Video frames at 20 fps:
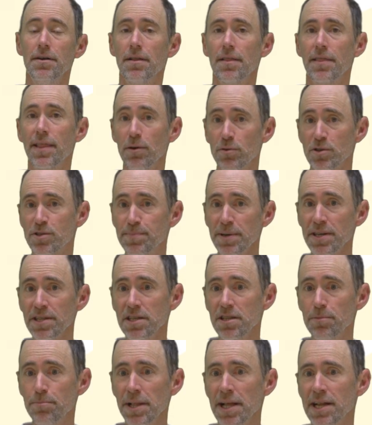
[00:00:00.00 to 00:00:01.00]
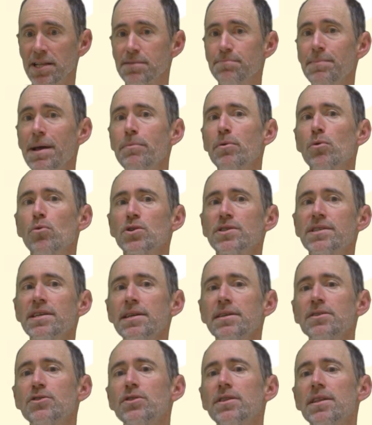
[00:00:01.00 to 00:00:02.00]
that was building the planets. Maybe we're
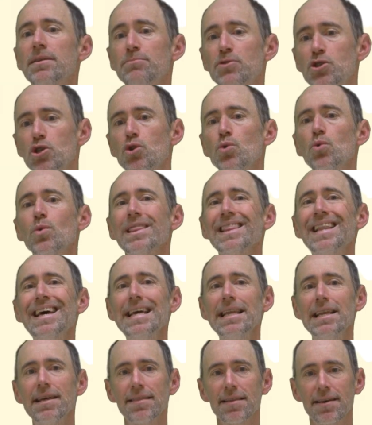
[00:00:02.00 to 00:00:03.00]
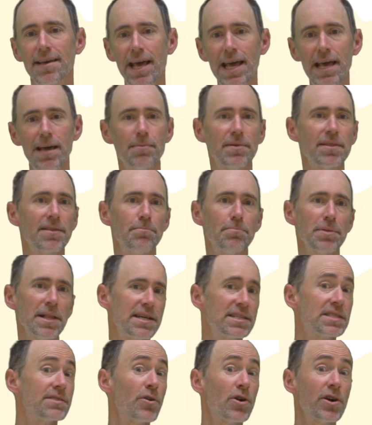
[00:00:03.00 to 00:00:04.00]
seeing them too late in the game and the
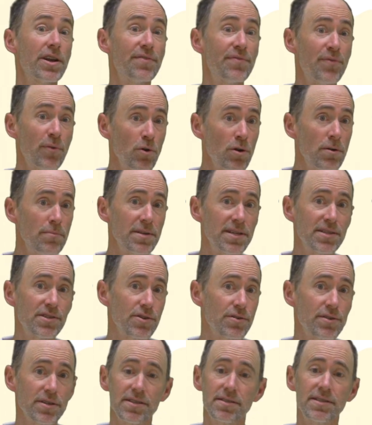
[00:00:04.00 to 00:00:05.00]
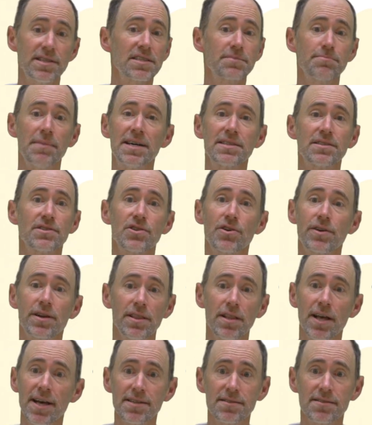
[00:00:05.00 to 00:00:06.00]
planets have already formed and so the disk mass is already
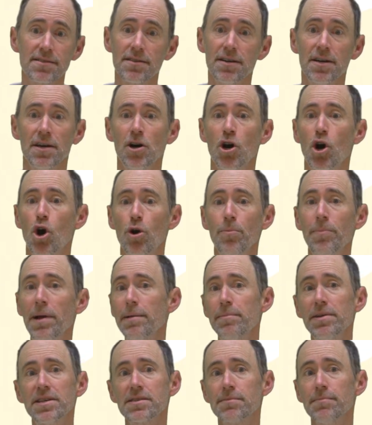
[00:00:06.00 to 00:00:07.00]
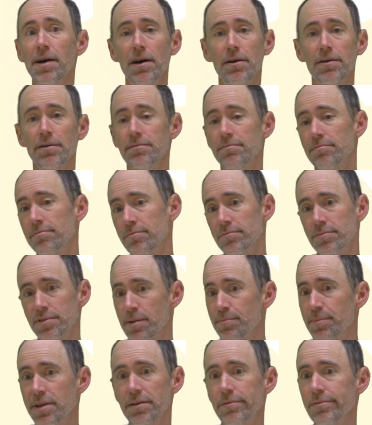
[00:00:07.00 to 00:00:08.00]
less. Or maybe somehow
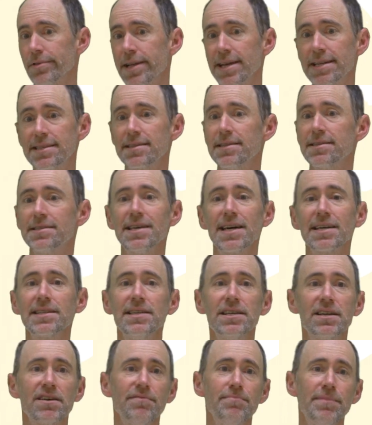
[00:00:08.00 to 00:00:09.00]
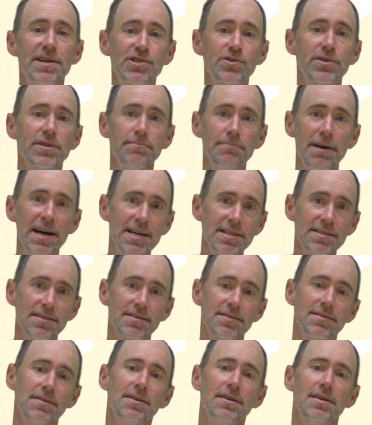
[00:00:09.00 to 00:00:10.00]
something related to the technique of measuring the
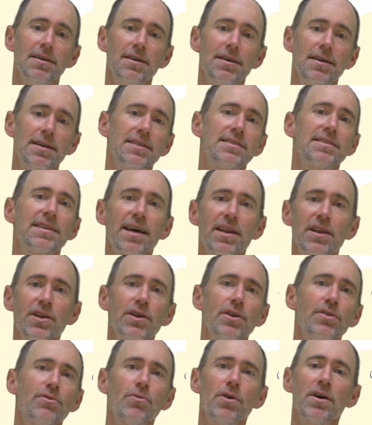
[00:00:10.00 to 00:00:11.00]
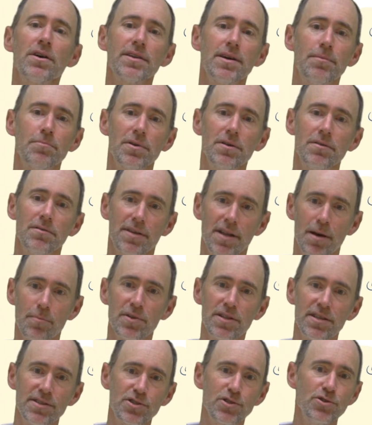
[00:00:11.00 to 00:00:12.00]
mass is getting you the wrong number, a
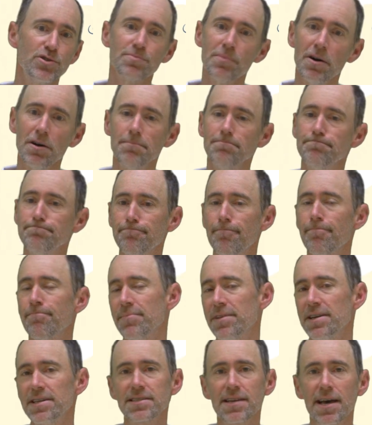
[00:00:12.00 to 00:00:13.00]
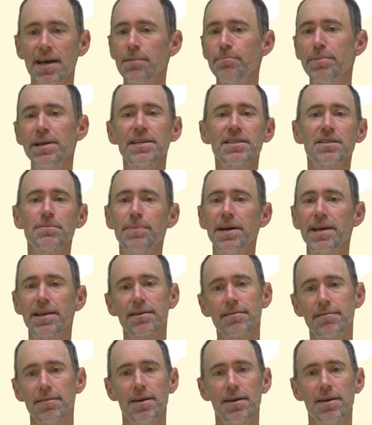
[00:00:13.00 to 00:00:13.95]
number that's too small. It's kind of being debated.